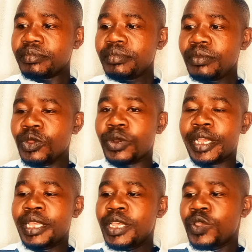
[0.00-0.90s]

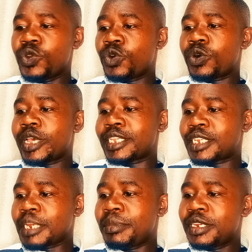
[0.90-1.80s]
Okay, you know,
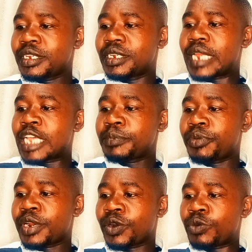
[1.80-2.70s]
established
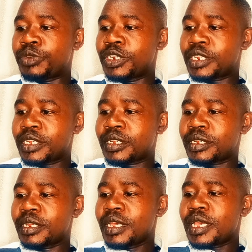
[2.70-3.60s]
diaspora communities
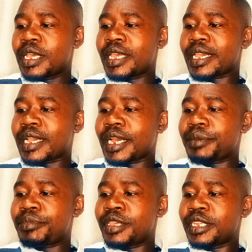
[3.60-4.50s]
can
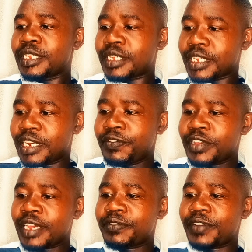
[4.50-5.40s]
be
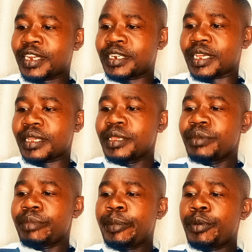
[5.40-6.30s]
significant factor.
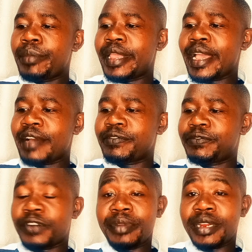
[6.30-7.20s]
People may have
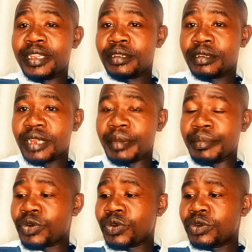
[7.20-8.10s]
families
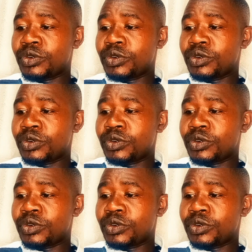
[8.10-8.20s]
abroad,